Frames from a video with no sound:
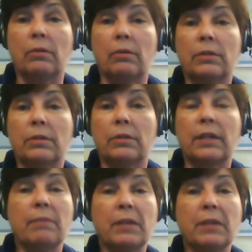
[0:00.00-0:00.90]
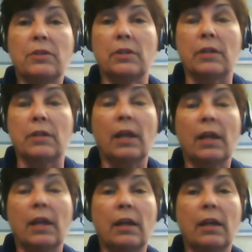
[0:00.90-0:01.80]
send them messages.
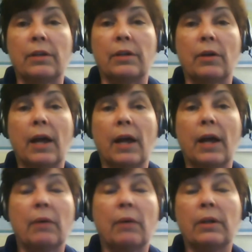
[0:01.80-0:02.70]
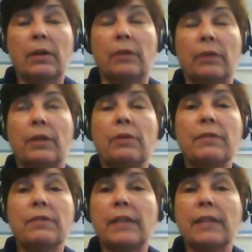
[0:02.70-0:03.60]
Hey, hi, how, they don't even
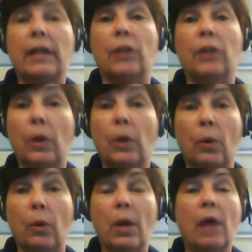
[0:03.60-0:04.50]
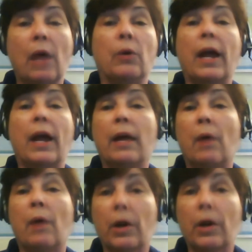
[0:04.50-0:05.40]
say hello or hi, how
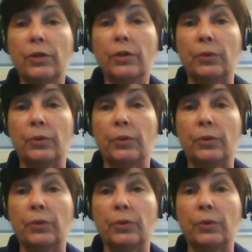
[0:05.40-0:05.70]
are you?